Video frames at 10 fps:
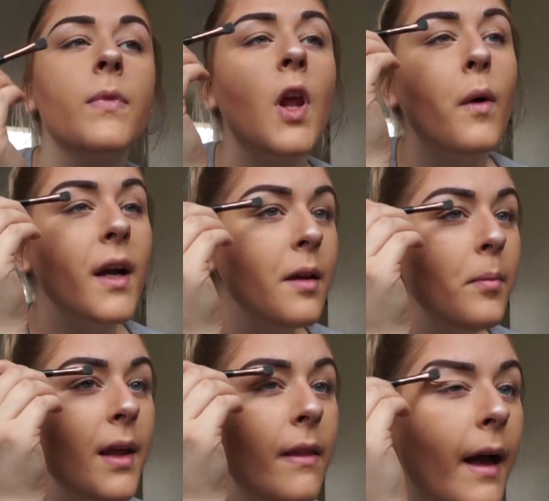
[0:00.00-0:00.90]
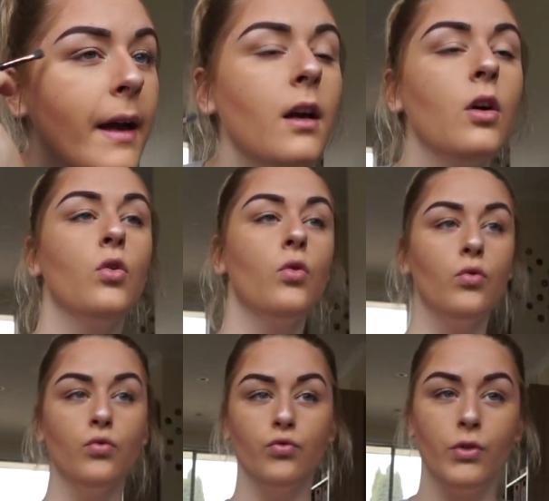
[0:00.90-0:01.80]
Noah can be like
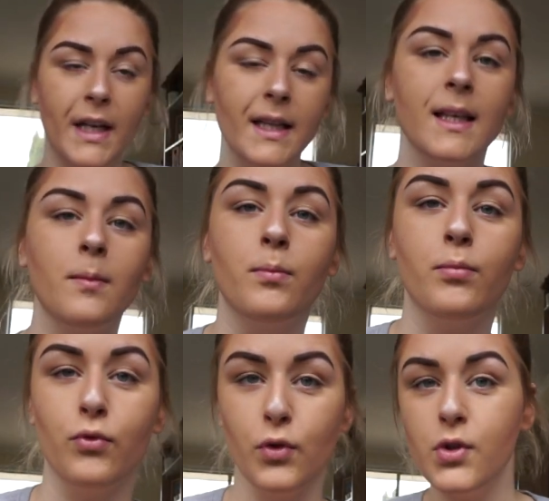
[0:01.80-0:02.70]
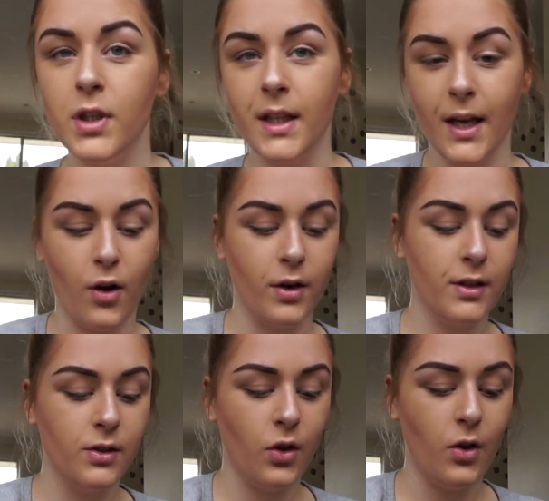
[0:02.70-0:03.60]
really brutally
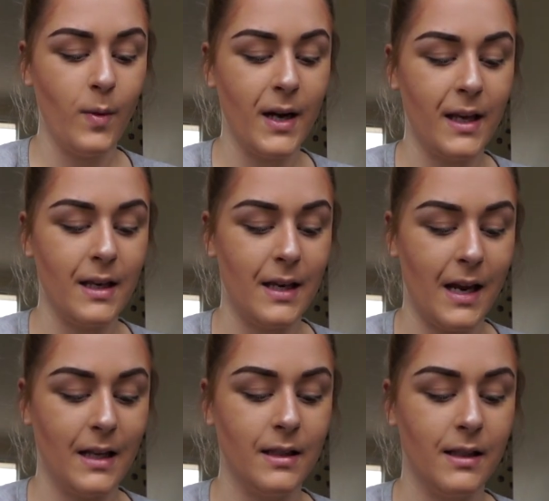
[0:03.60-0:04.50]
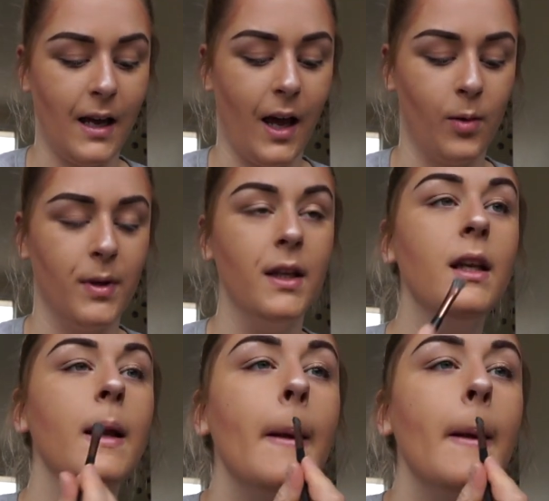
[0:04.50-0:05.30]
honest though when it needs to happen.